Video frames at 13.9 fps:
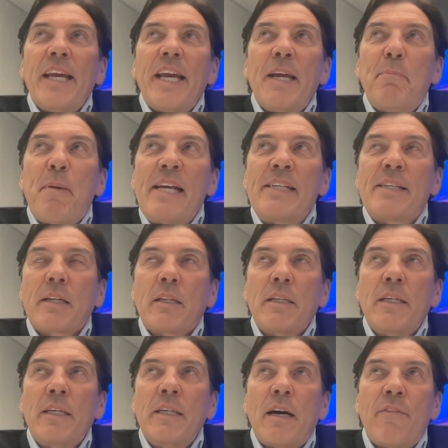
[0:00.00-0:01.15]
it
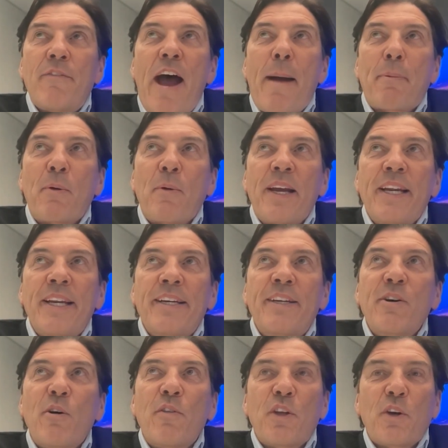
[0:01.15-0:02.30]
basically evaporated
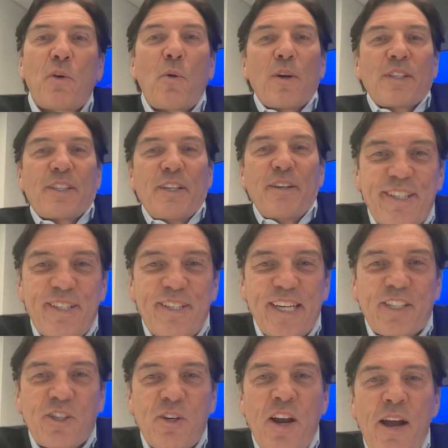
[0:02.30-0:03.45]
over the course of
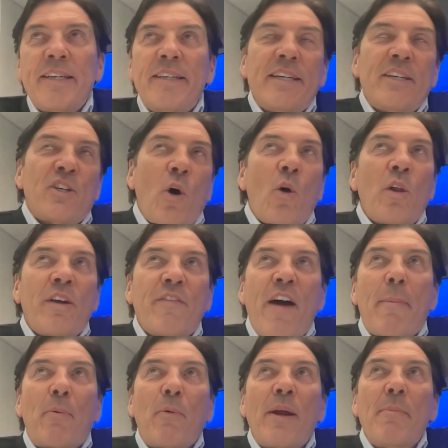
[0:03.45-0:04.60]
6 or 9. It didn't totally
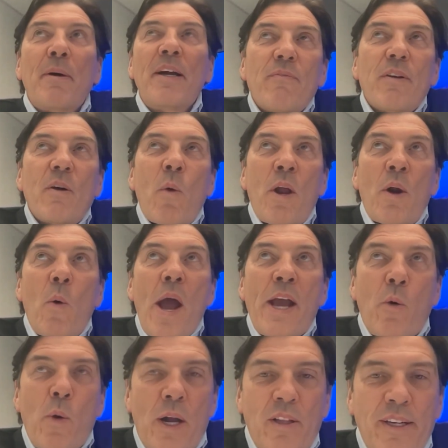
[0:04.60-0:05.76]
evaporate, but it went away
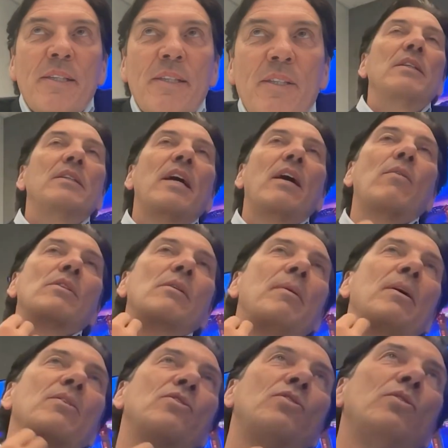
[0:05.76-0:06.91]
quickly. So that was
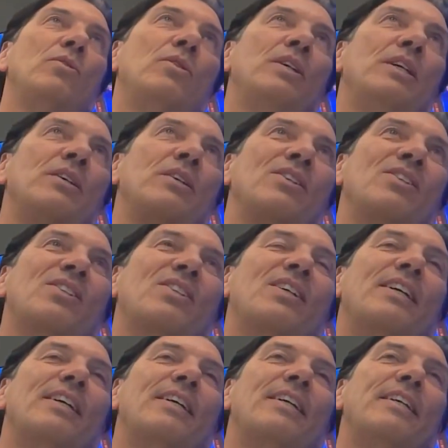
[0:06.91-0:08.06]
about 2 years.
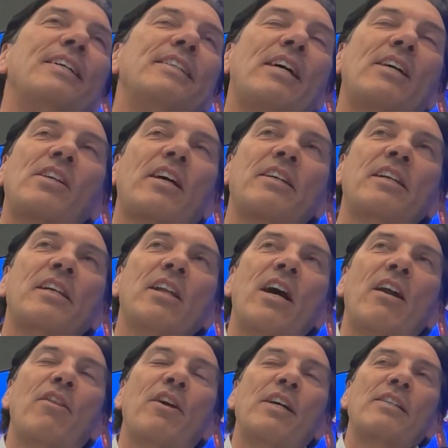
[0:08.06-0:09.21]
Sounds like I did a lot of
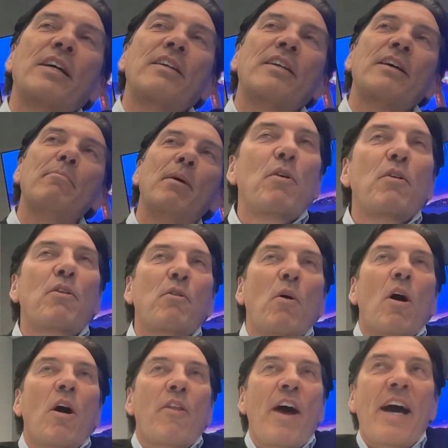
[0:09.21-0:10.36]
things. I did. But through
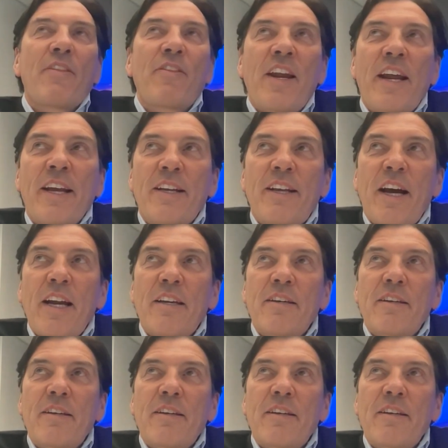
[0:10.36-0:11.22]
all that, then I got